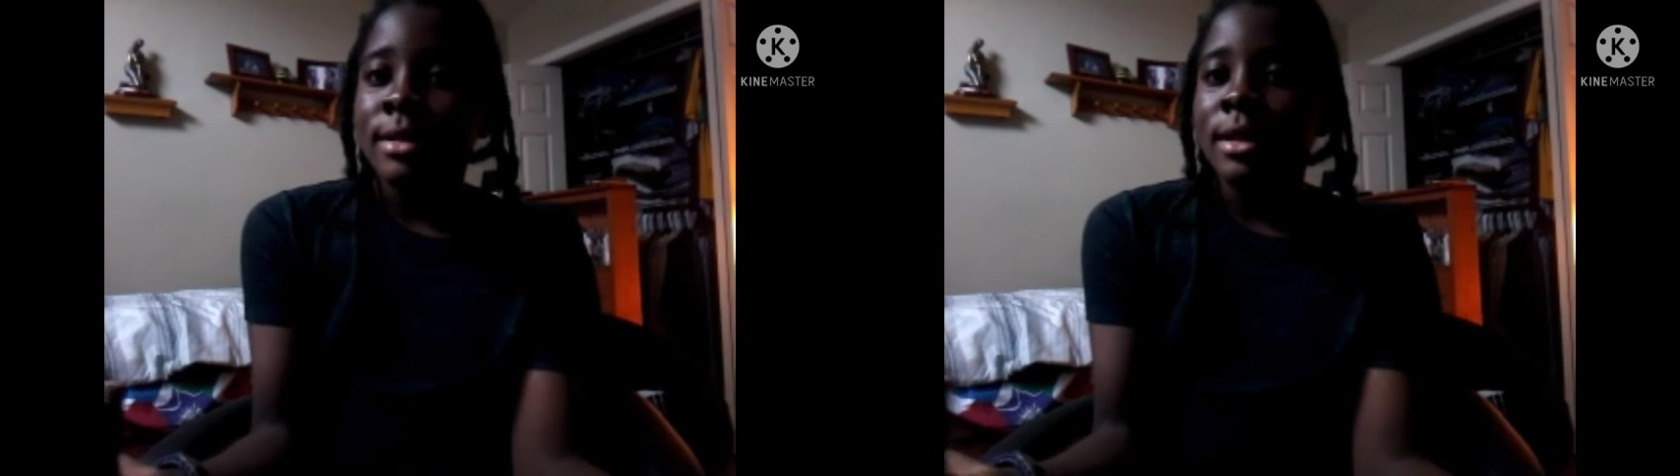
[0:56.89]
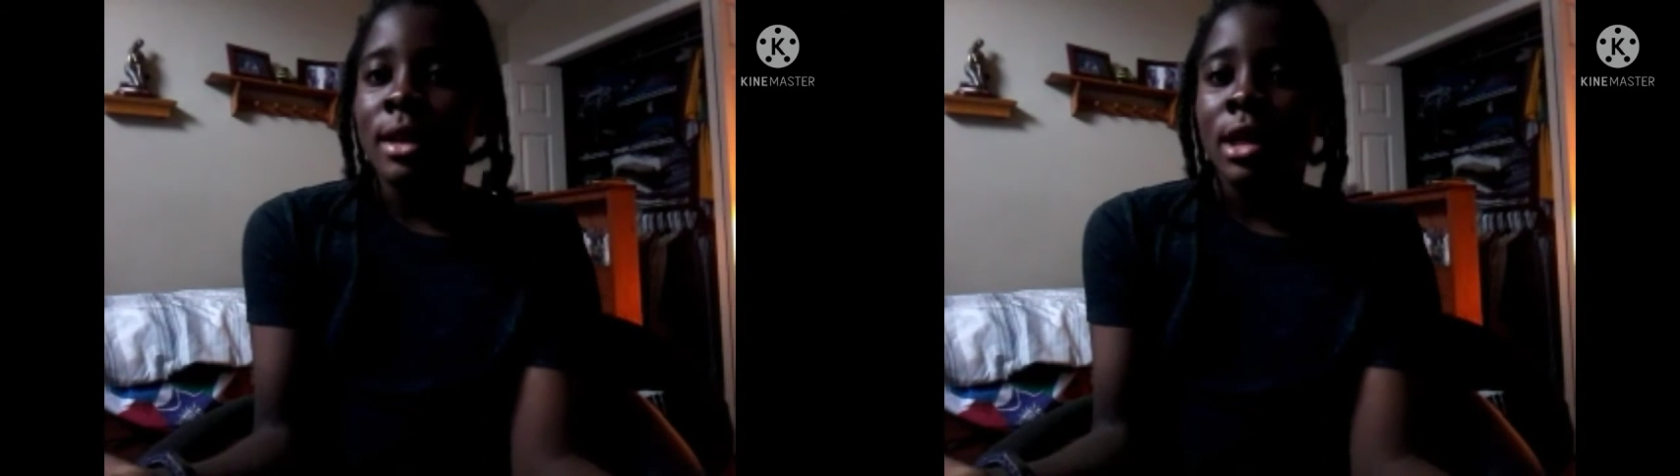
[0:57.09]

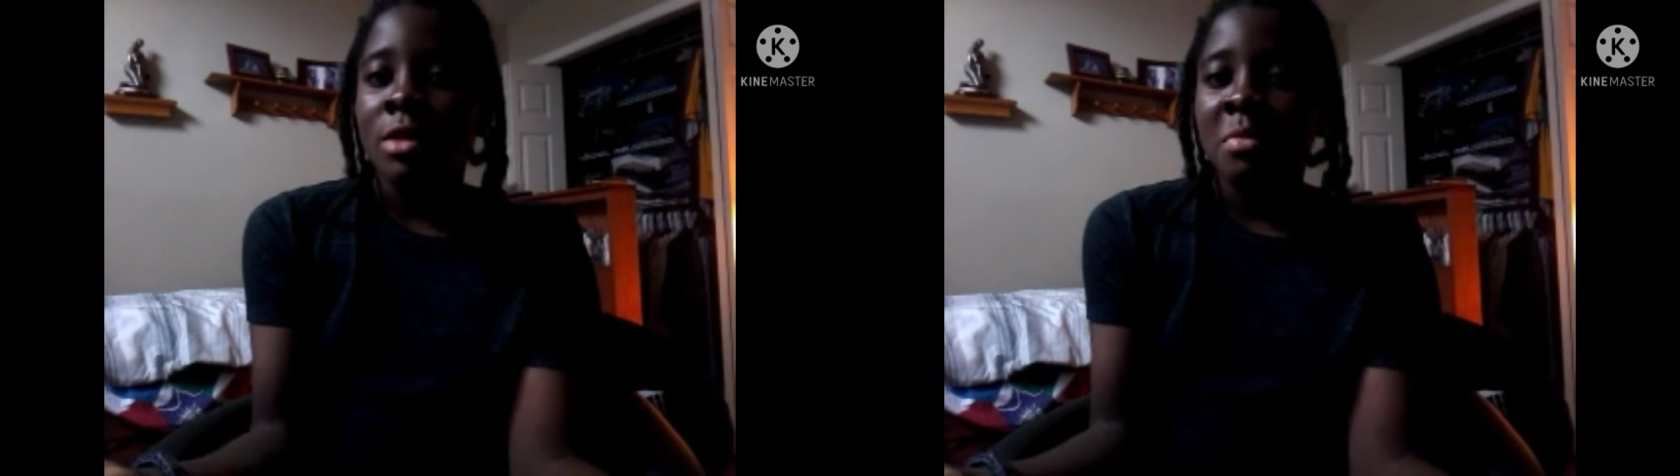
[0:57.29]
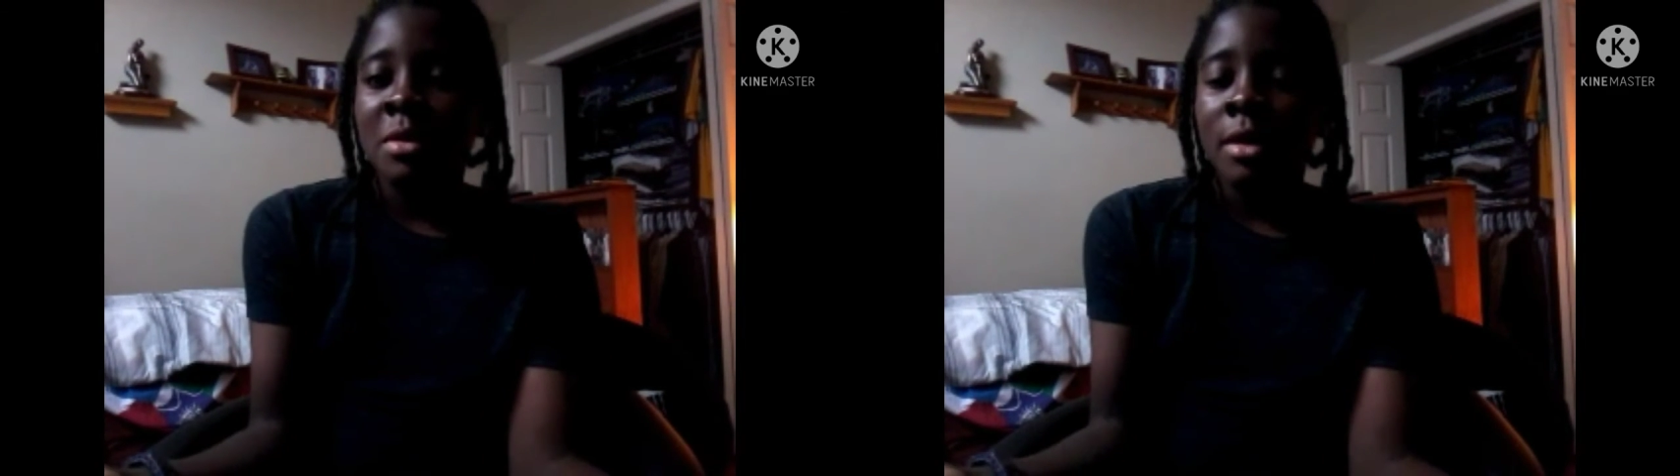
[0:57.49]
instead of
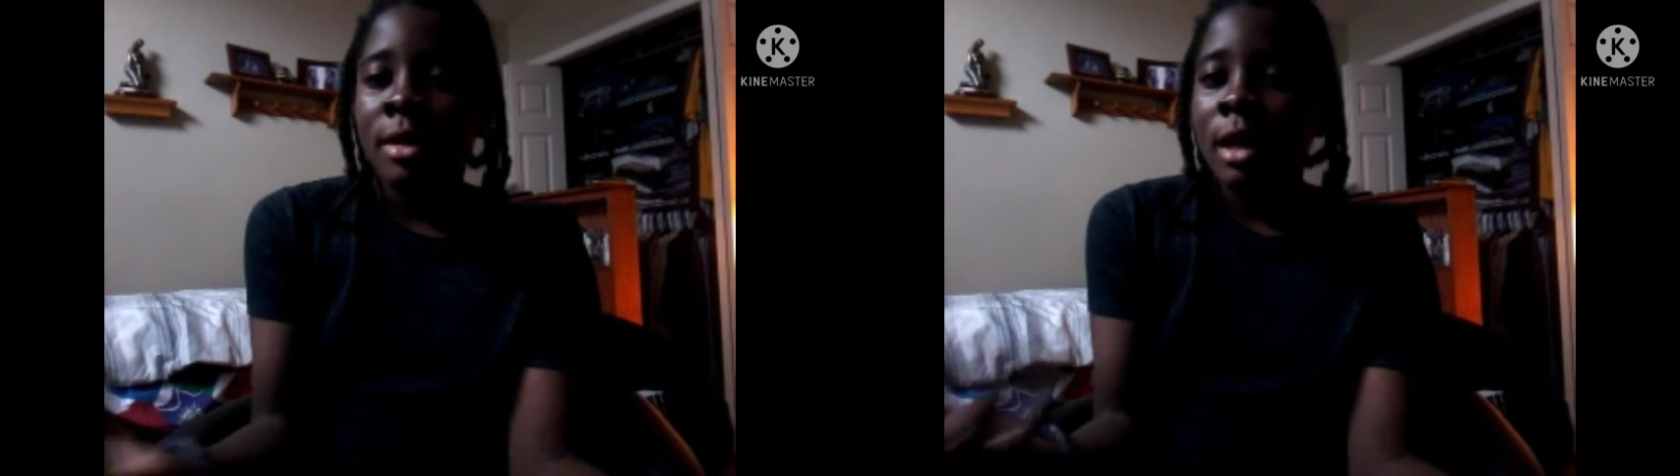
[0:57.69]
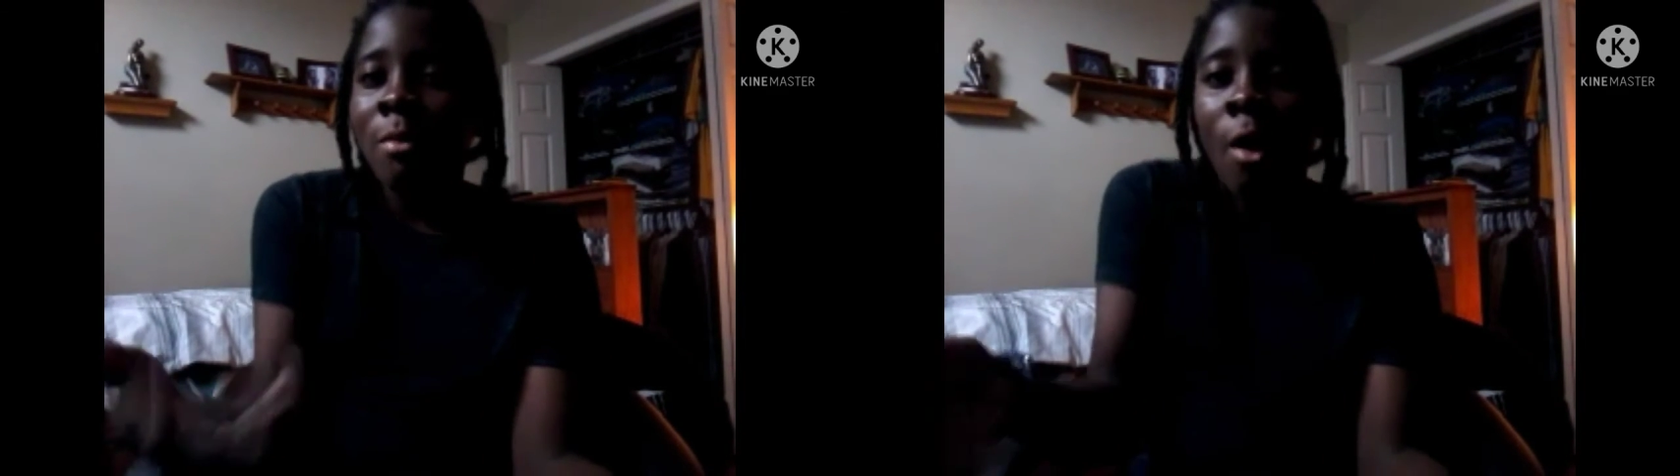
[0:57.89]
just
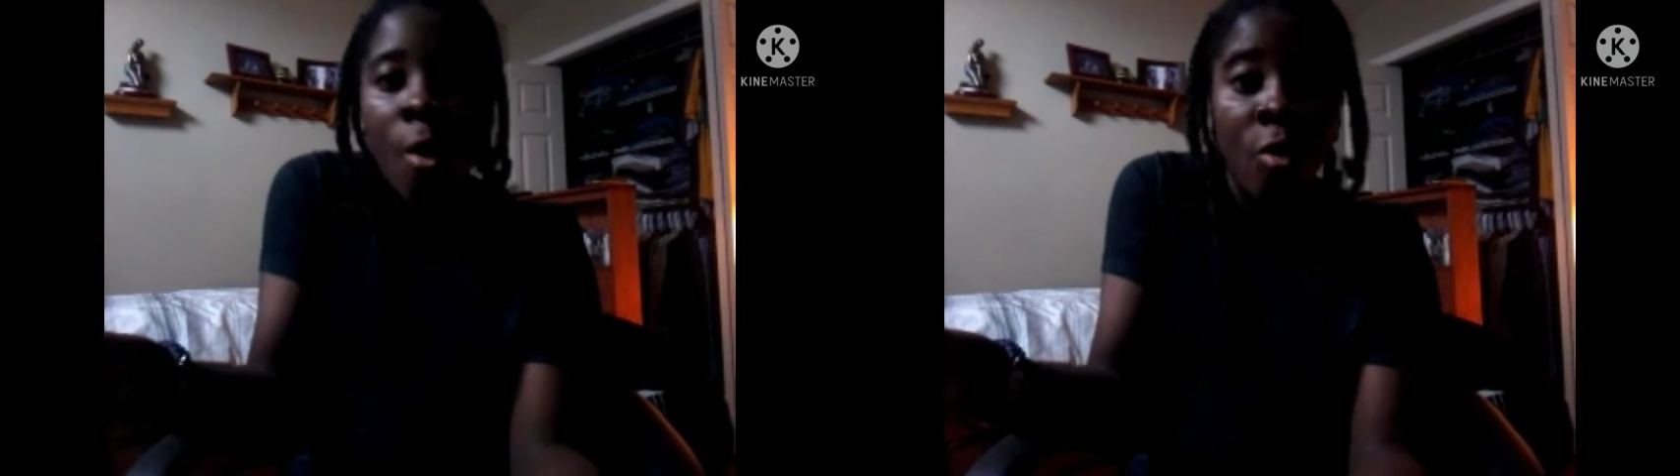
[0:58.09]
pretending like my